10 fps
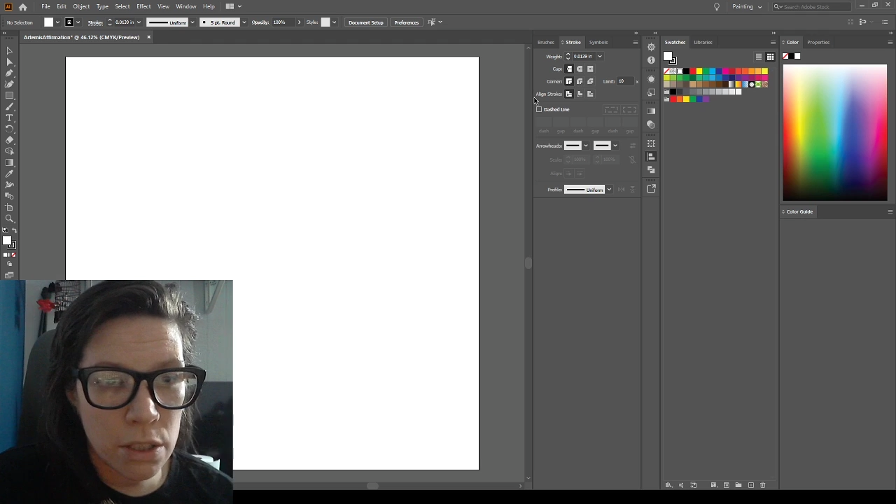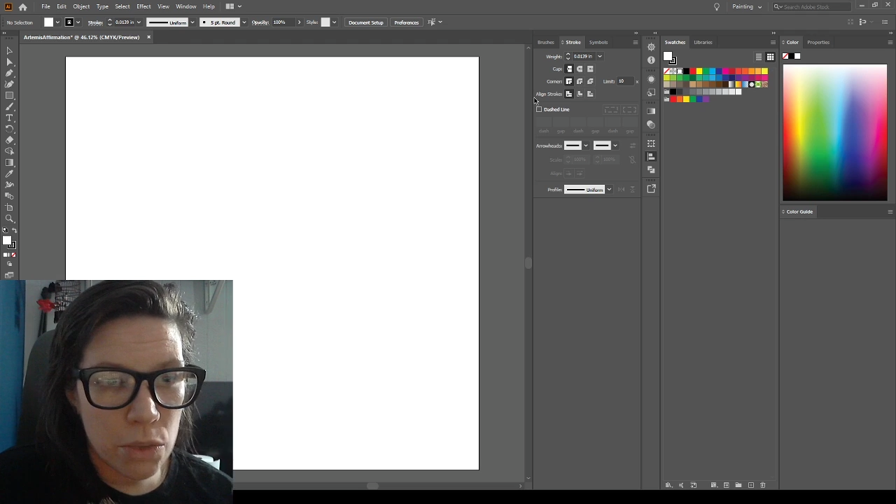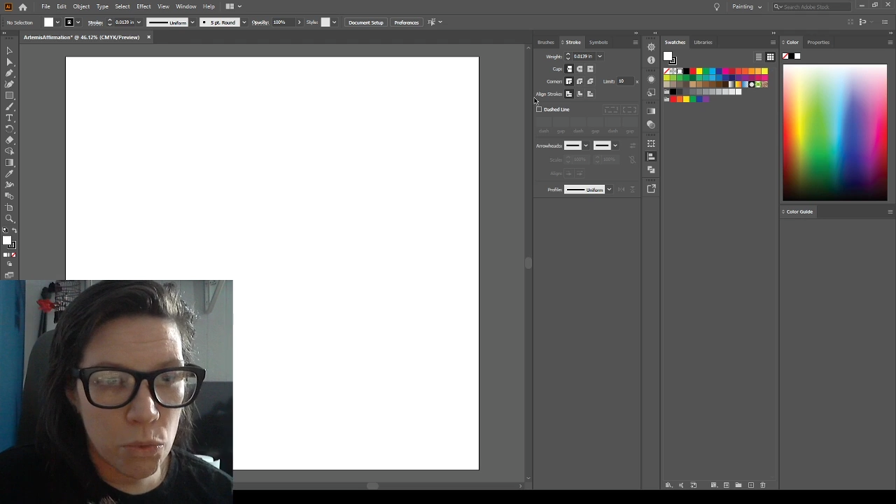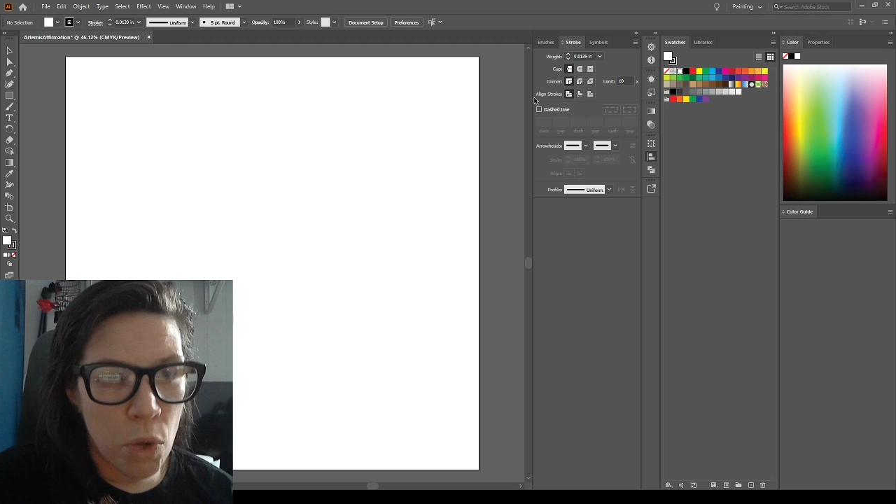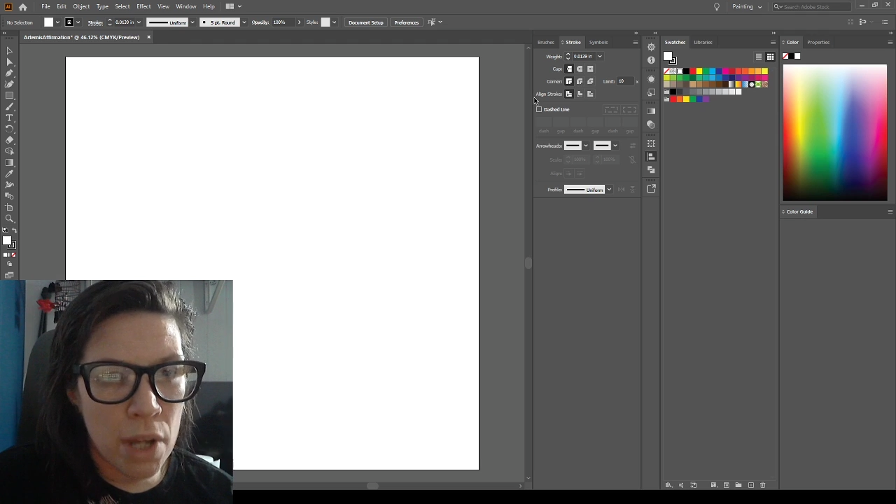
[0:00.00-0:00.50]

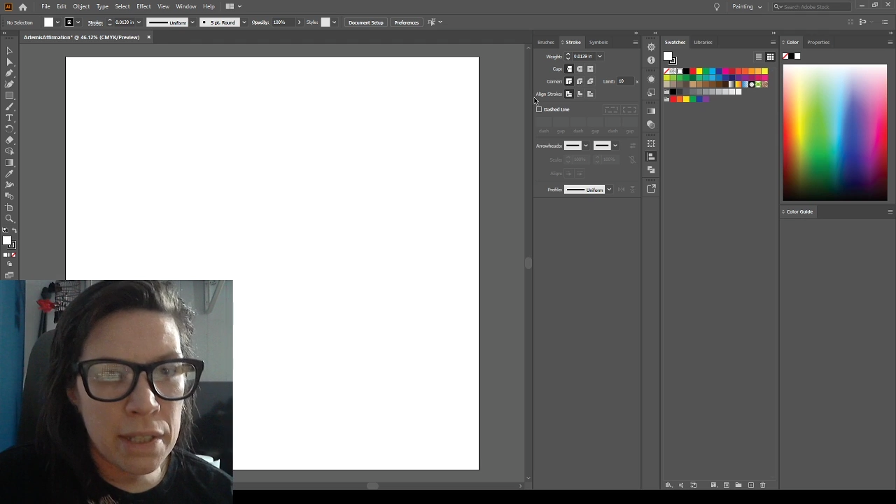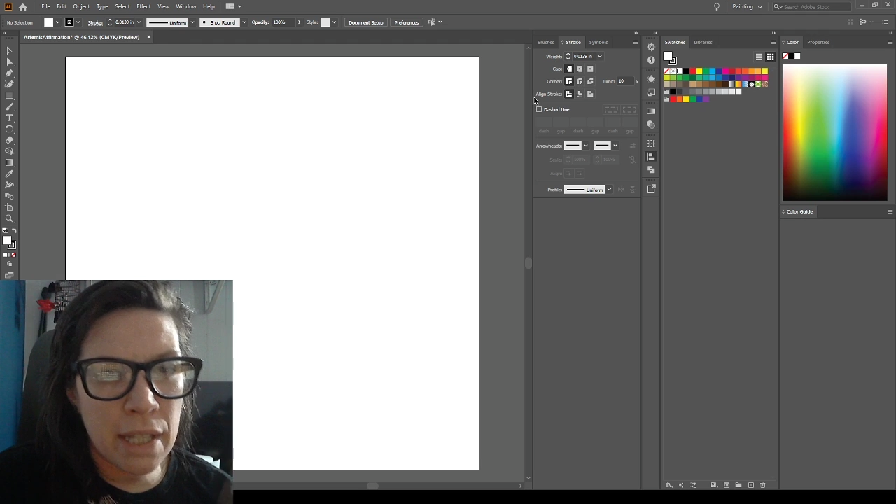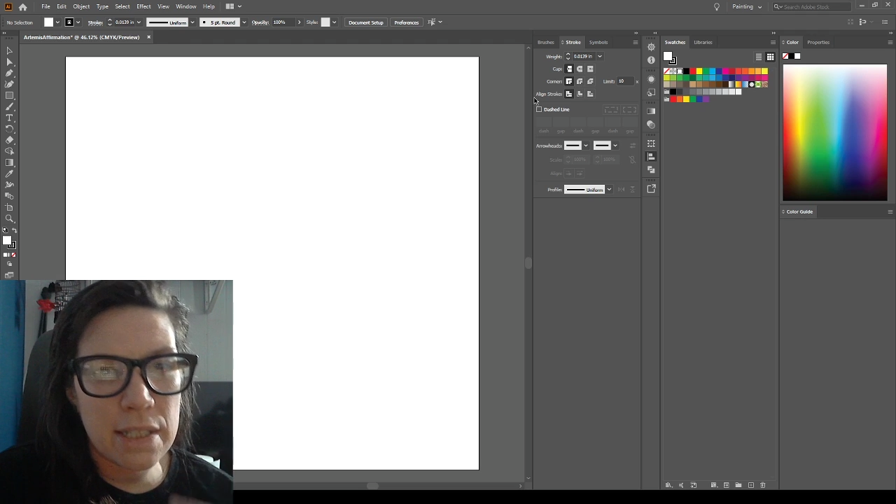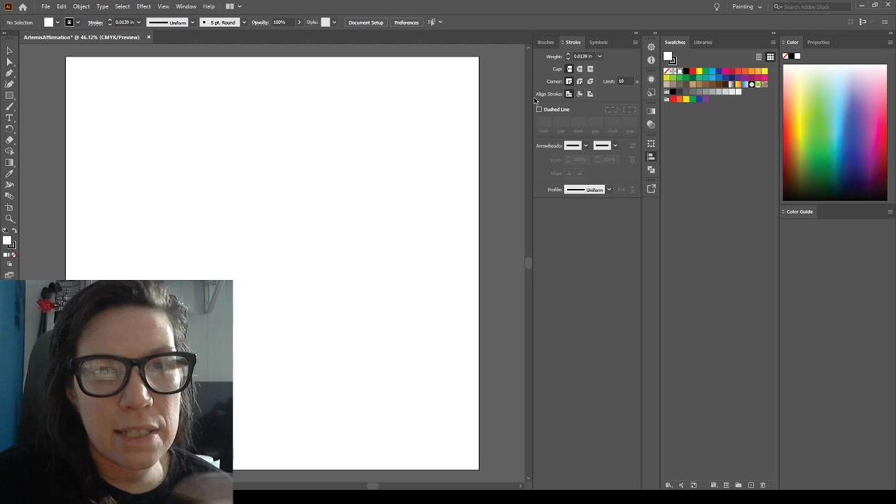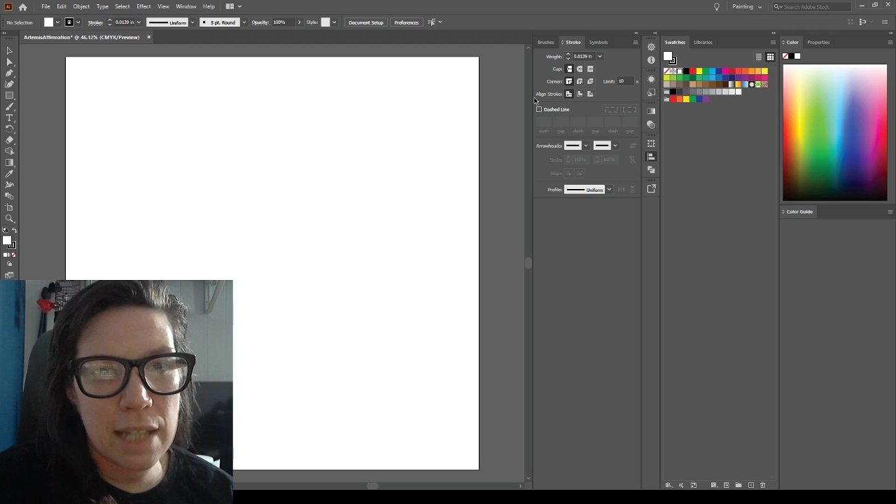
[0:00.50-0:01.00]
one
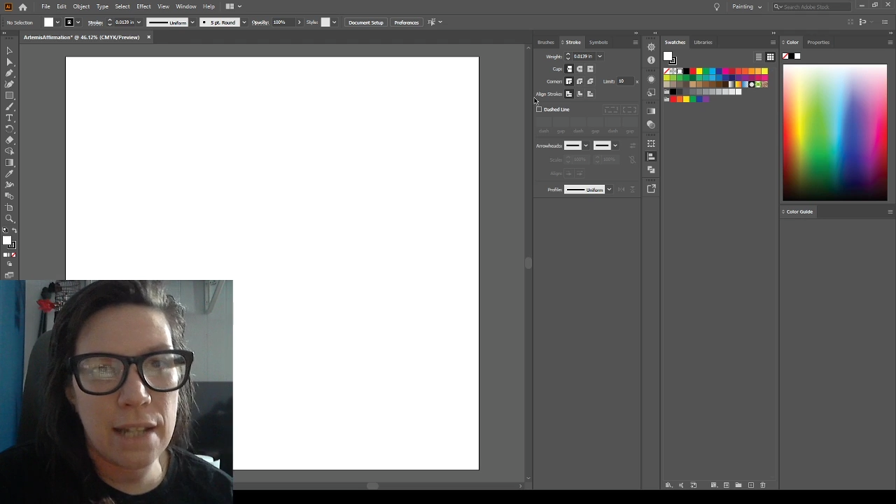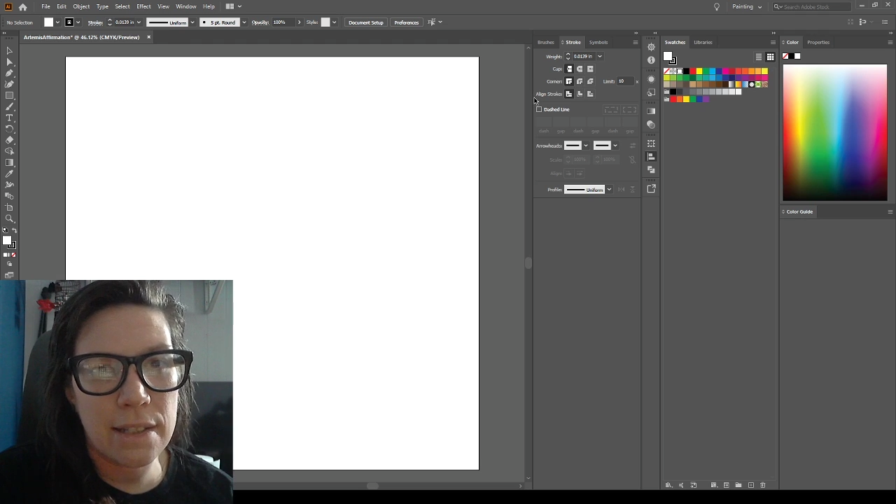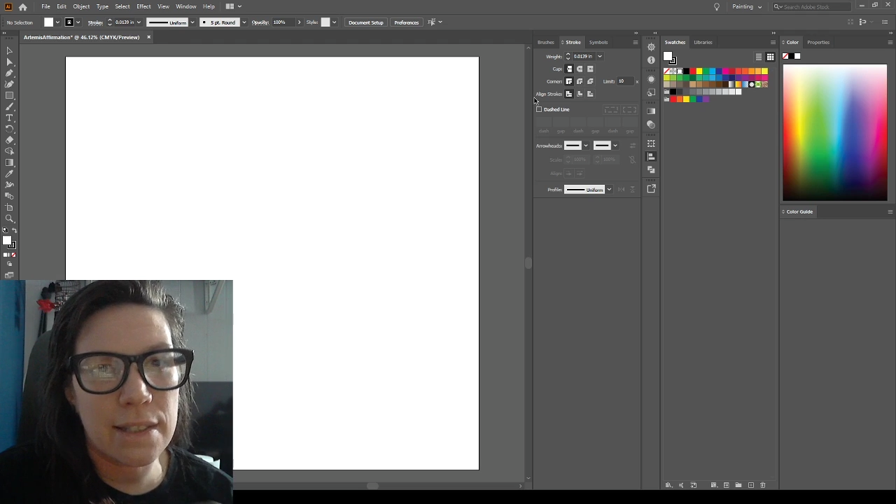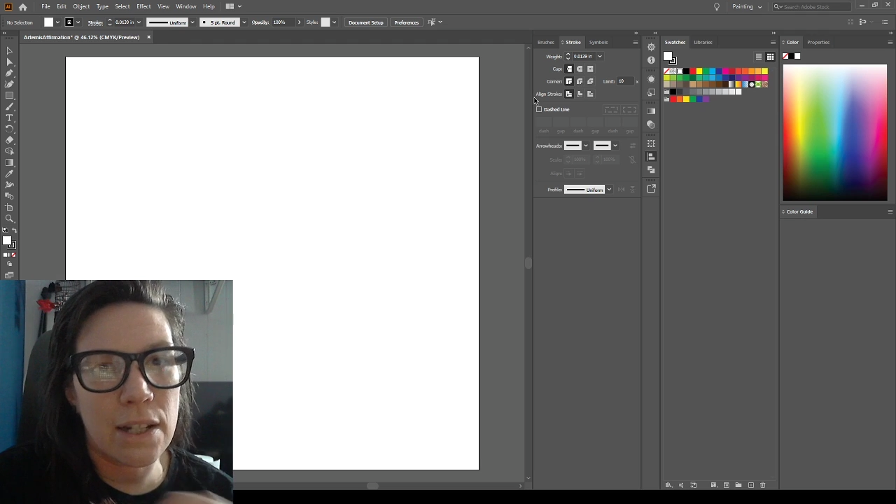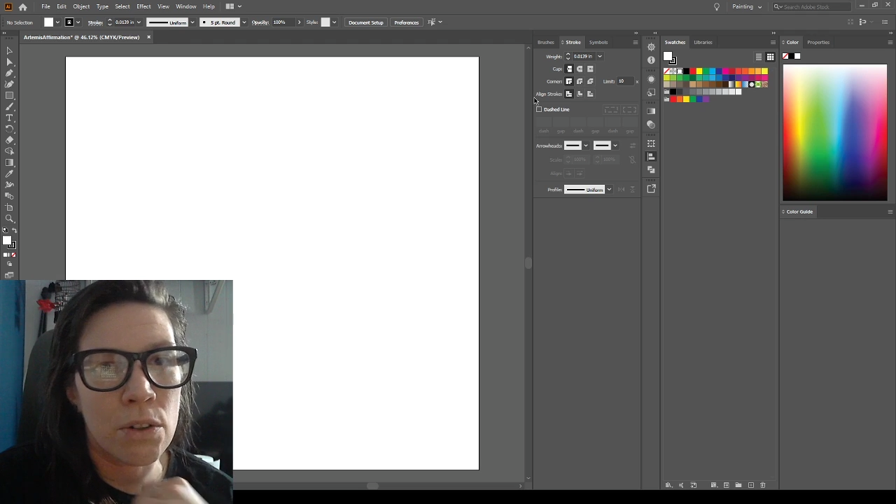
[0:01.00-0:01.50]
that
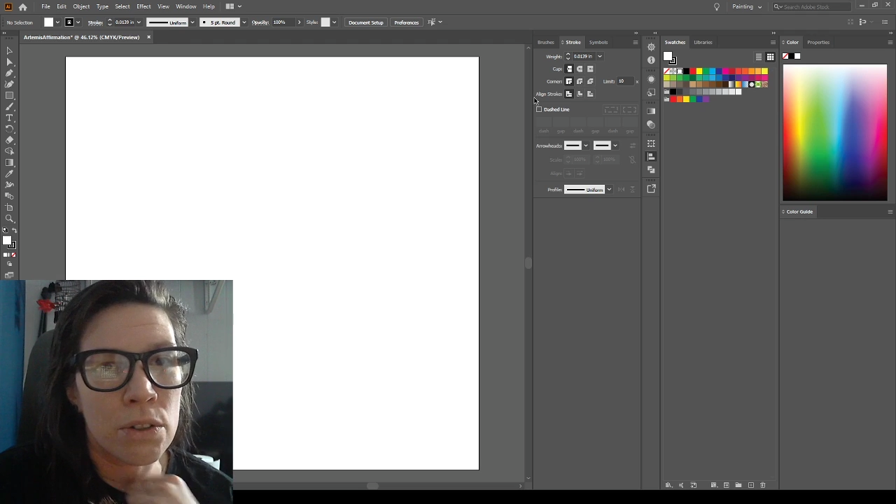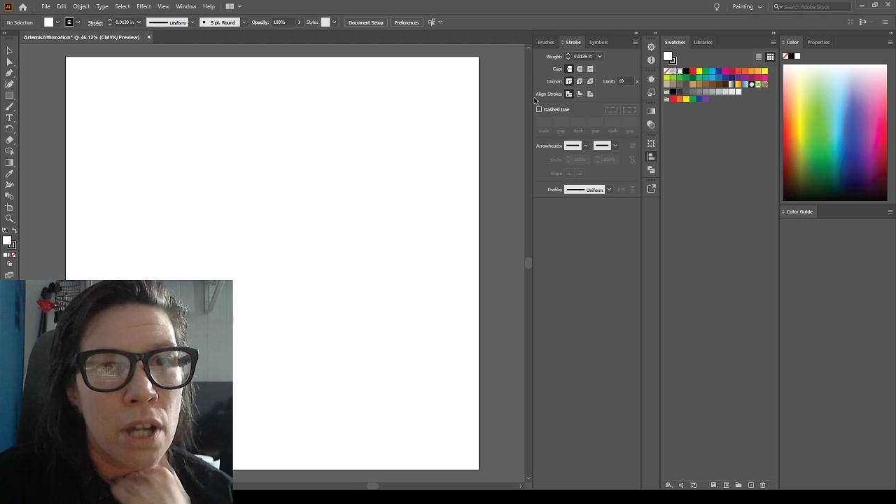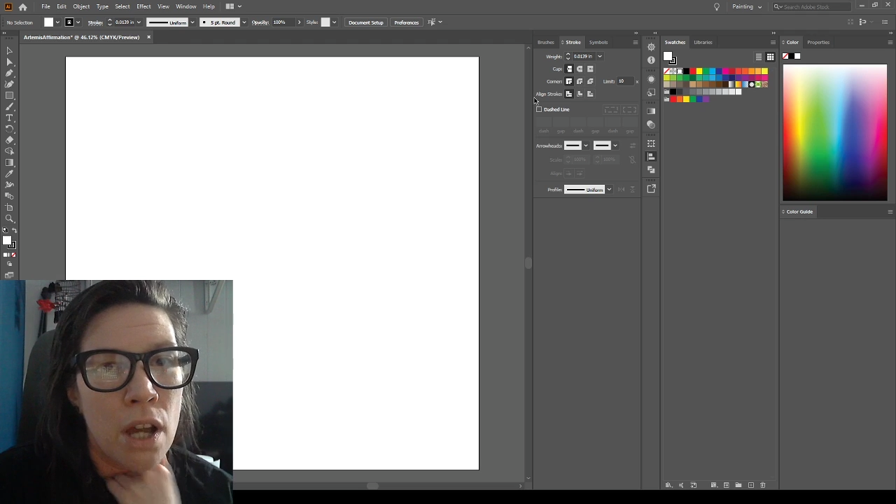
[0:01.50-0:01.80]
stands out,